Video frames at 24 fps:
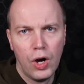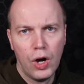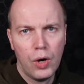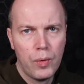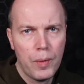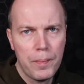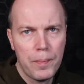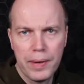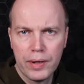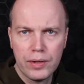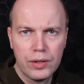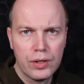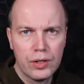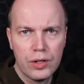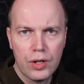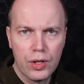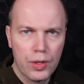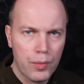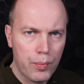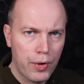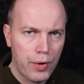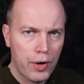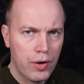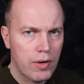we're building another
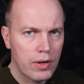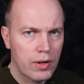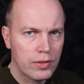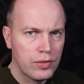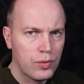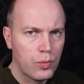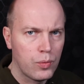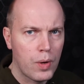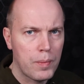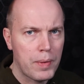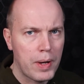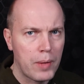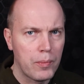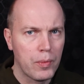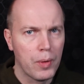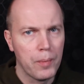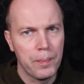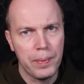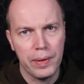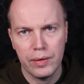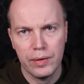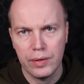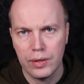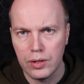progressive web app, we're
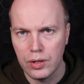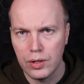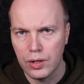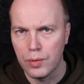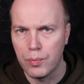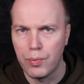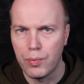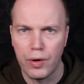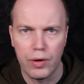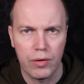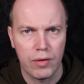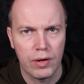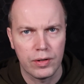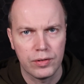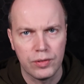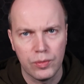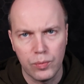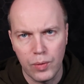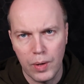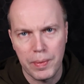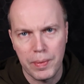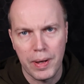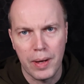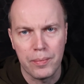building another progressive
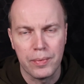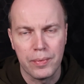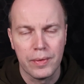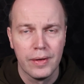web app.